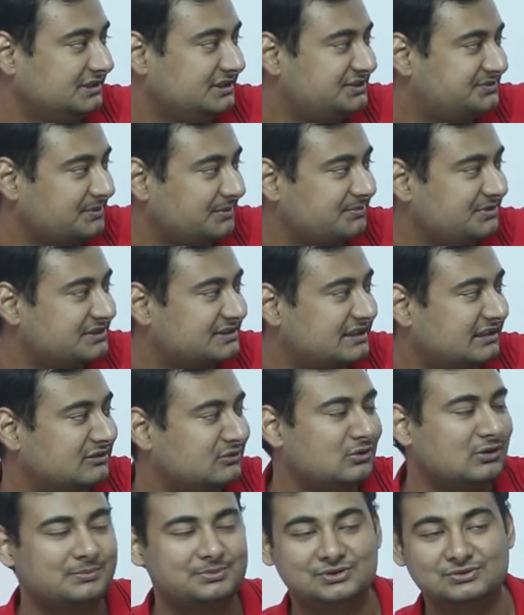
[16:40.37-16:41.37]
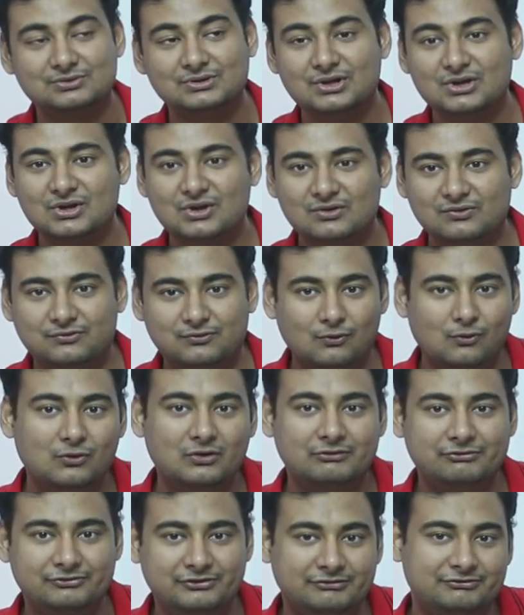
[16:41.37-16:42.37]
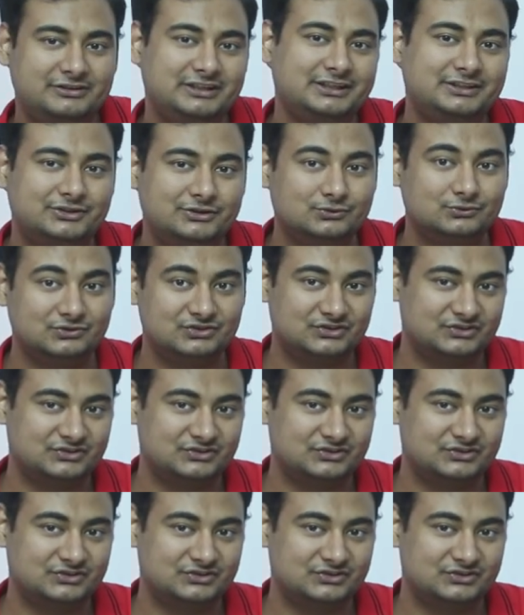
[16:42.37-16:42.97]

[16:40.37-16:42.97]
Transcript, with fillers: These puppies can go up to 452